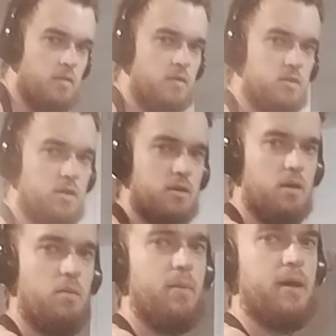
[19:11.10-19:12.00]
It's going to
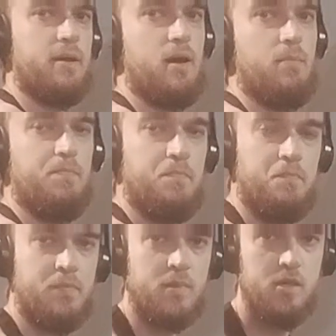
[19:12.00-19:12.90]
come back up.
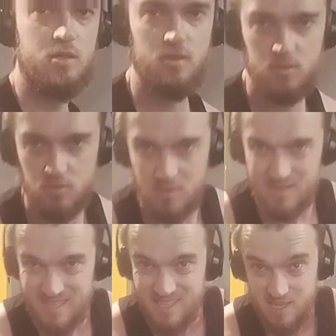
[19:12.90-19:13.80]
This is also known as
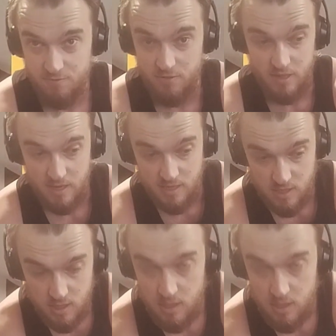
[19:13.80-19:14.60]
a stiff-legged